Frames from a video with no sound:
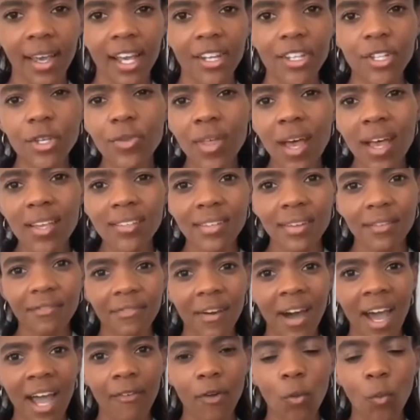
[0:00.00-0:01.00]
In
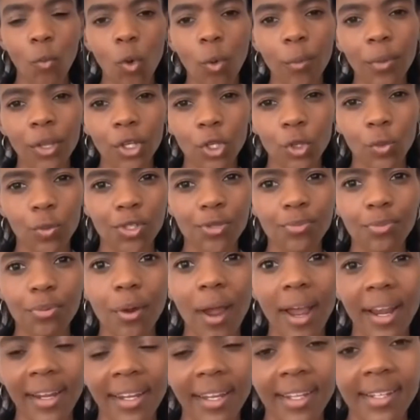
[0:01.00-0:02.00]
2005, a woman who was
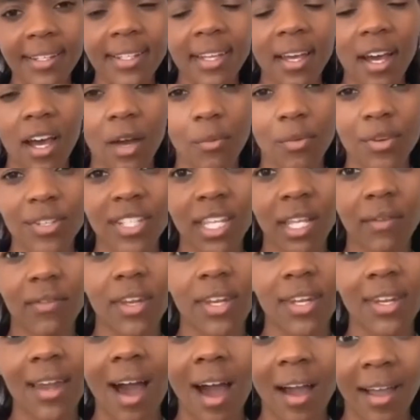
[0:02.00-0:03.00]
pregnant received
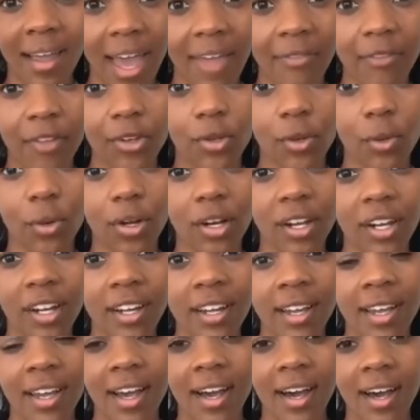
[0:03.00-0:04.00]
a knock at the door,
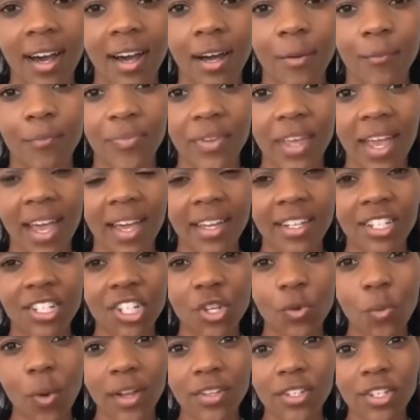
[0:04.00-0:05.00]
and
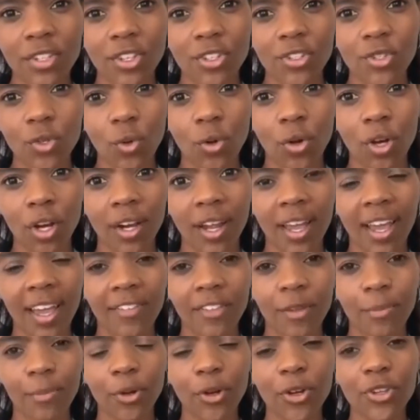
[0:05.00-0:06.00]
she went to the door,
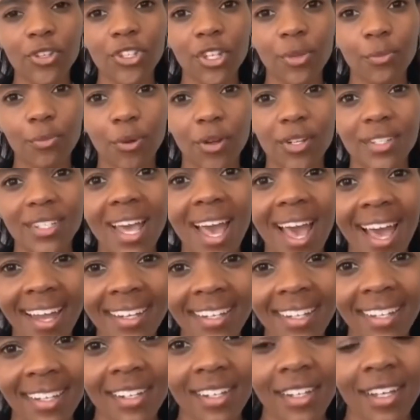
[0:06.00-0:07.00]
and the person
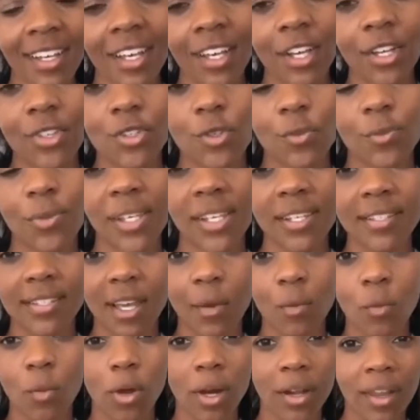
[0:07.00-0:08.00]
pretended to be
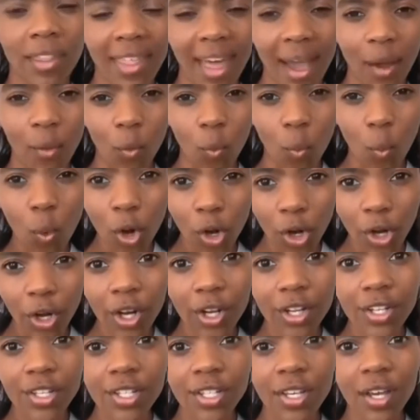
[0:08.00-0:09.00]
someone that
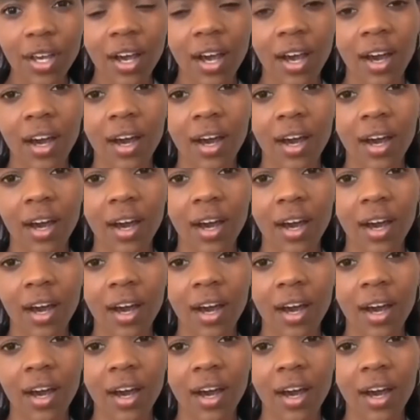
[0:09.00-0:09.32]
worked